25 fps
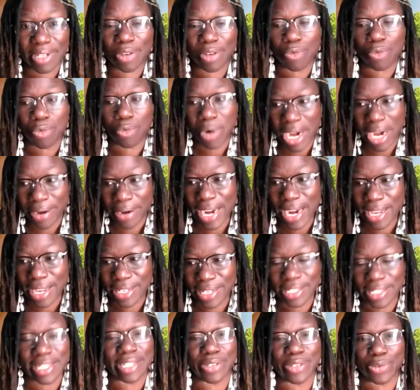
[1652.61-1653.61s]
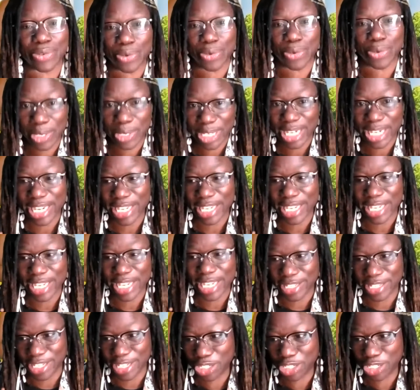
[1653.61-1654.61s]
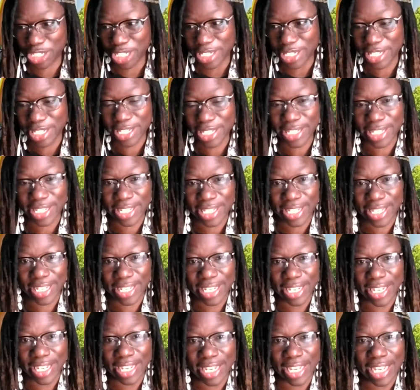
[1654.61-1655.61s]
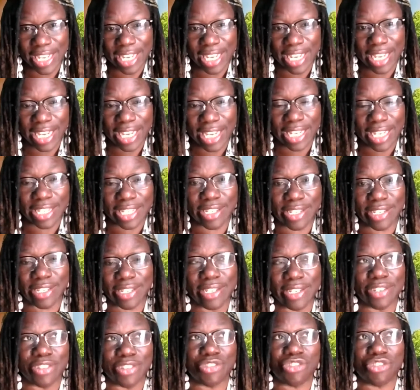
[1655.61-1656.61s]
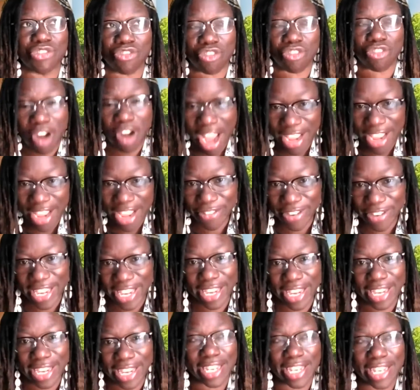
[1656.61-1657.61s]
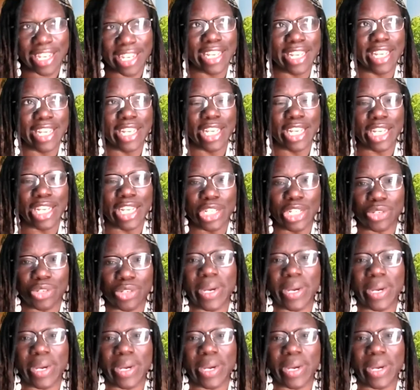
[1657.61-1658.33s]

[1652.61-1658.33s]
Whereas this organization is striving to